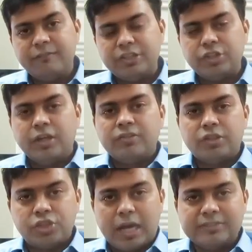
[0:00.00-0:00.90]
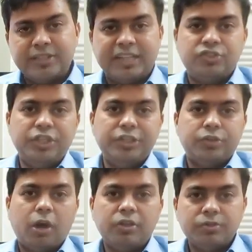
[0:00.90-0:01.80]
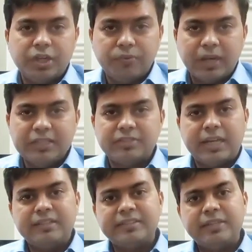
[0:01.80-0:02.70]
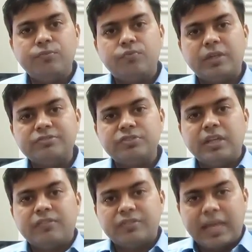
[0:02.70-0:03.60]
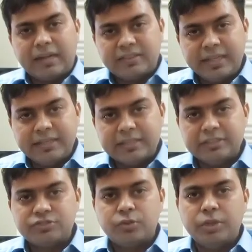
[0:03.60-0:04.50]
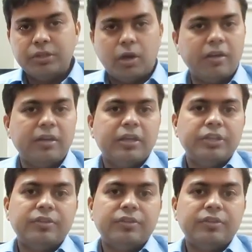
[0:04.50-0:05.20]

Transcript: in which the charger actually talk to the device and then once that thing is going on,